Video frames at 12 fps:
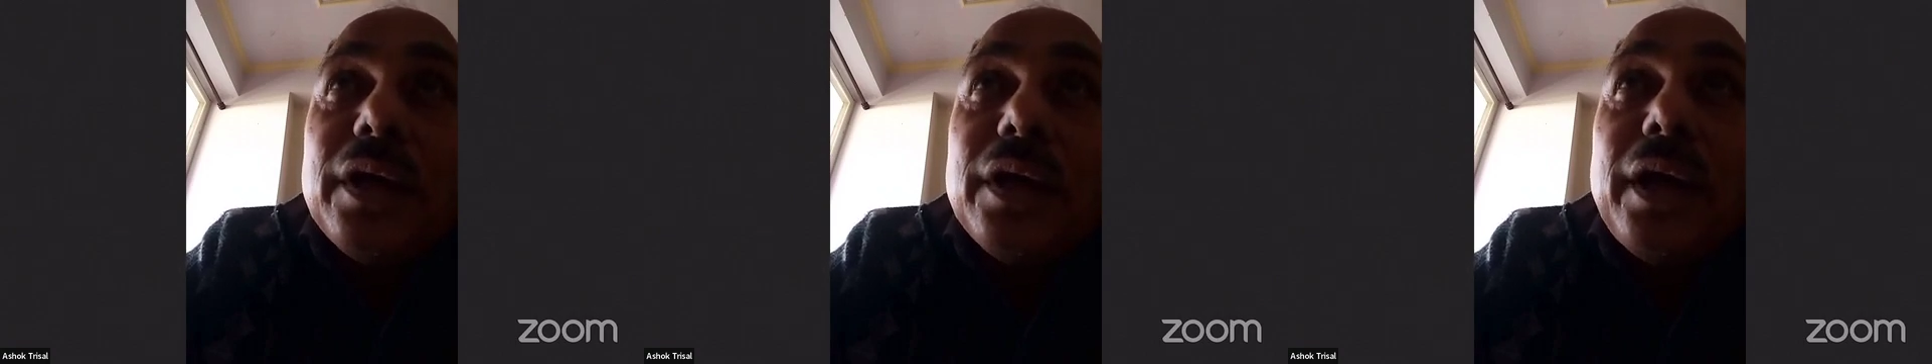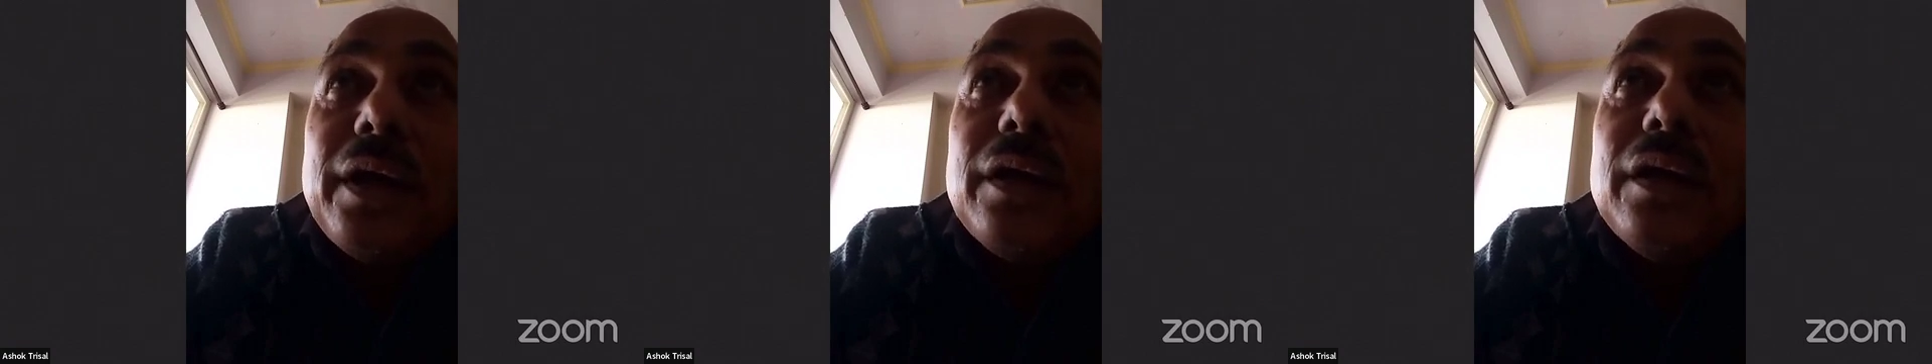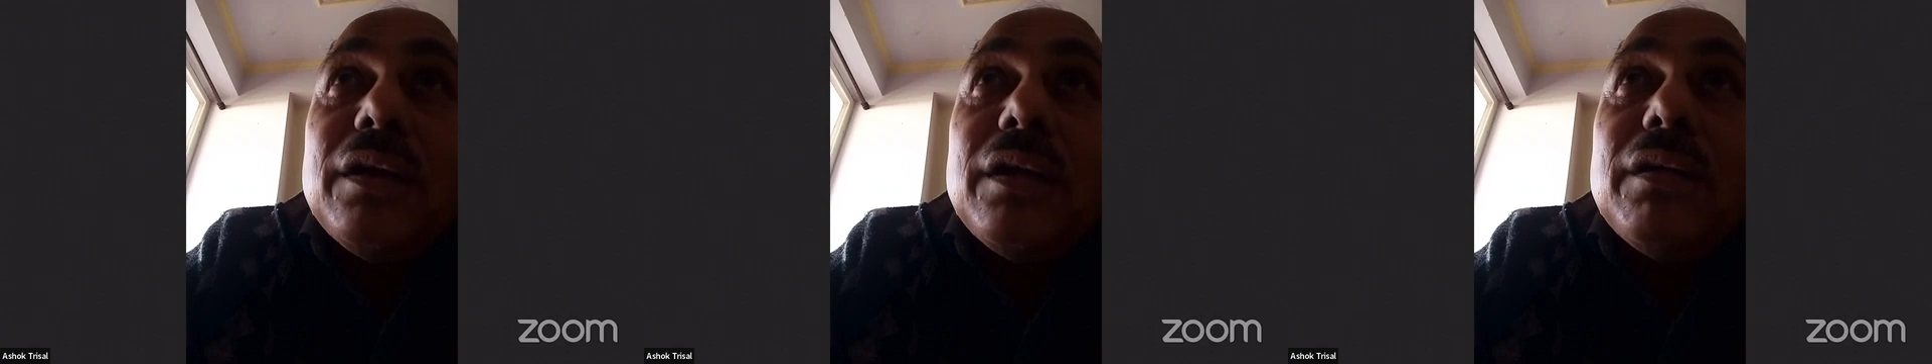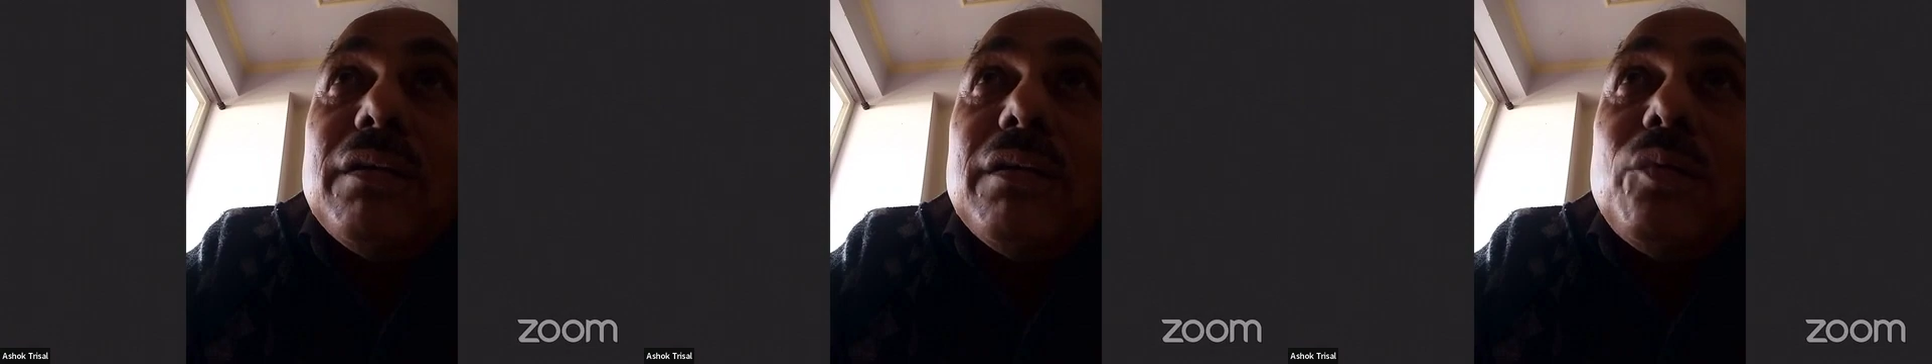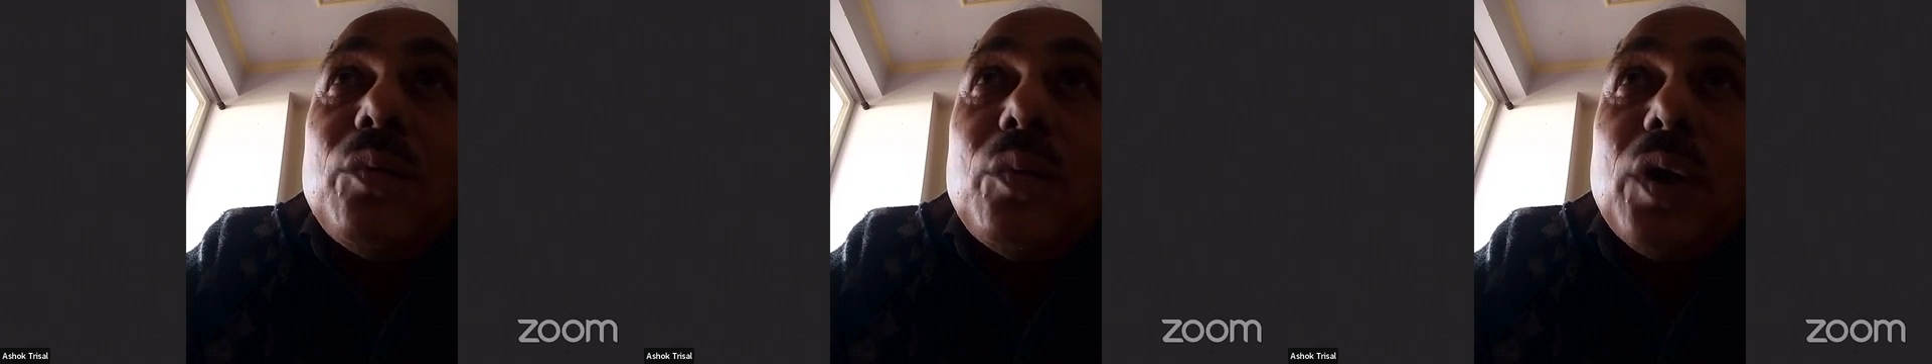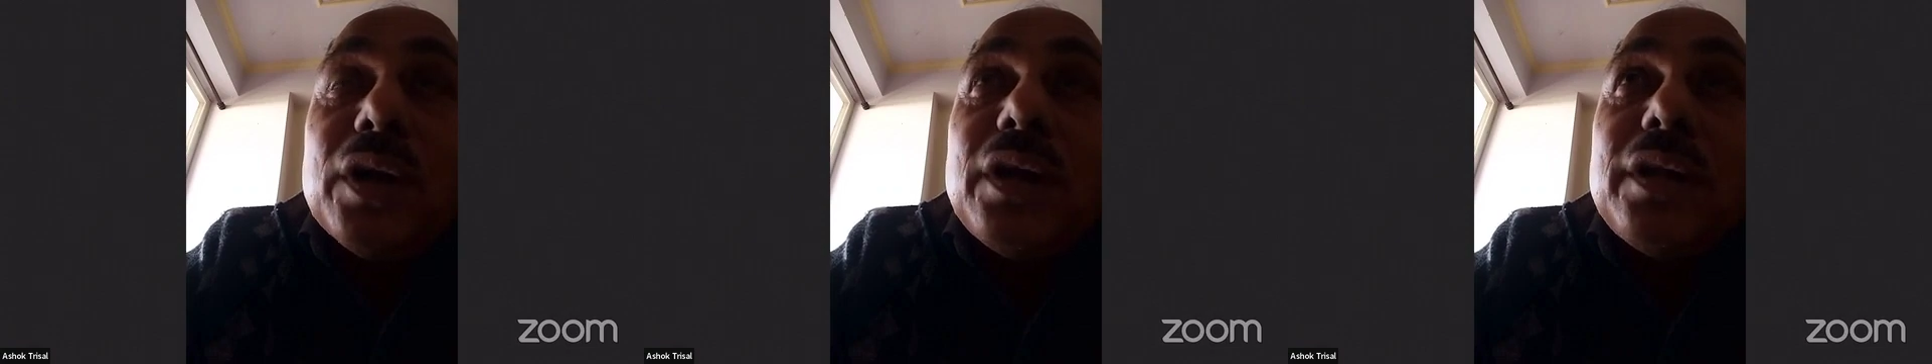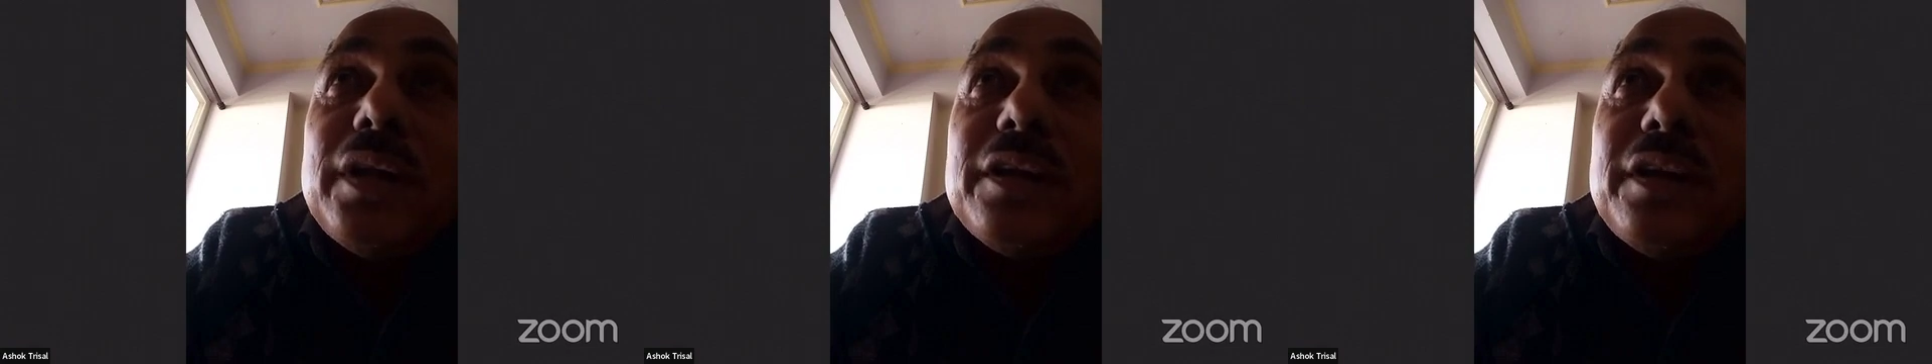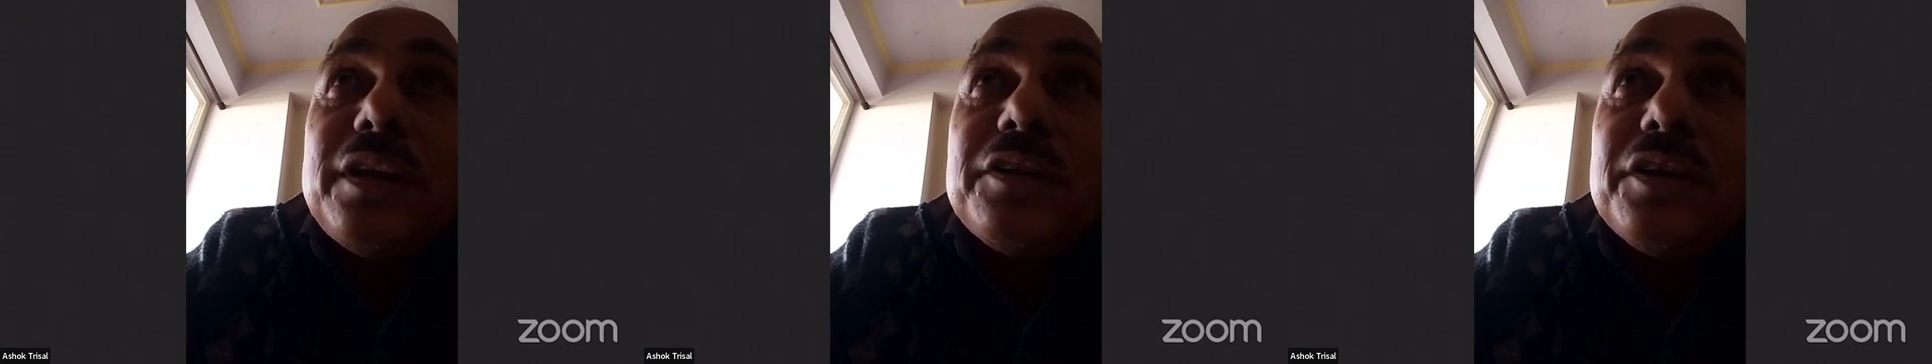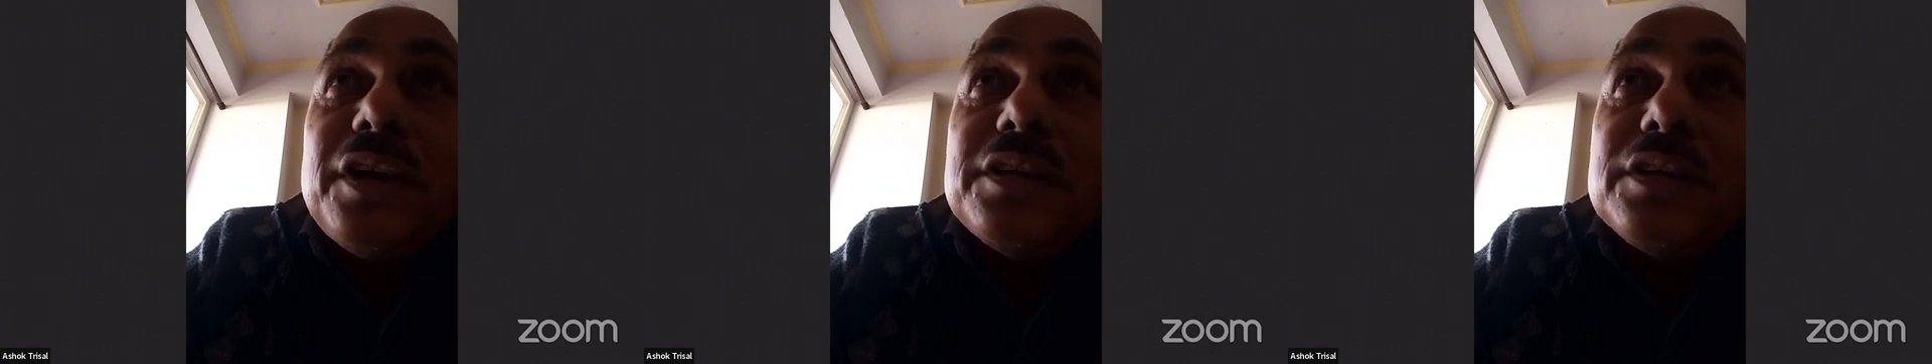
And what are the trees?